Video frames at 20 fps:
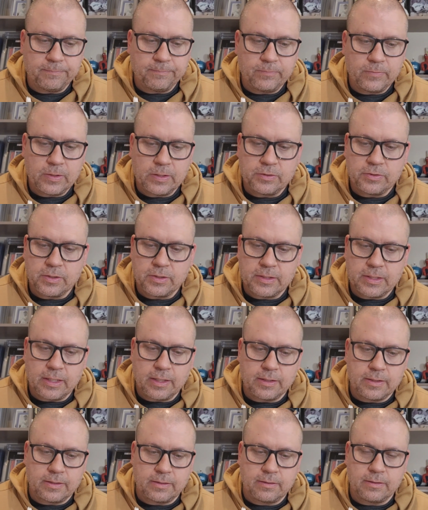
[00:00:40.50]
let's just say
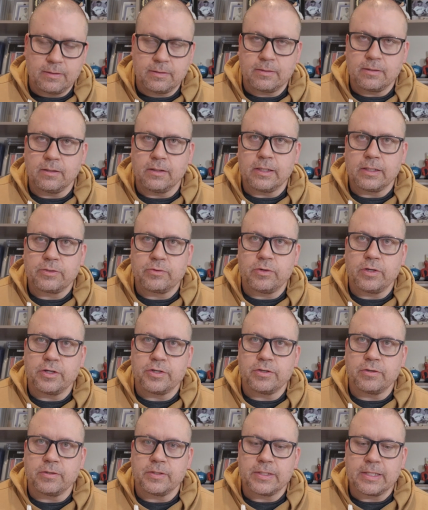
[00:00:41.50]
it's the less
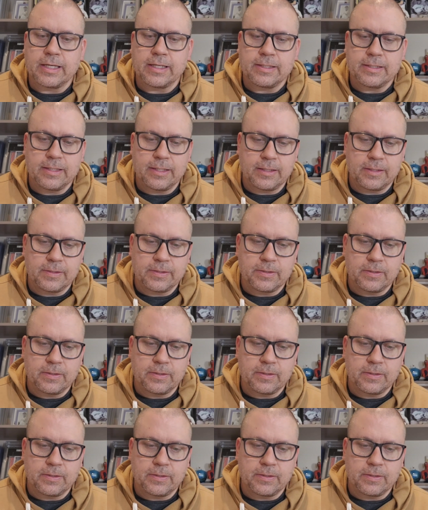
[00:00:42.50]
traditional size things.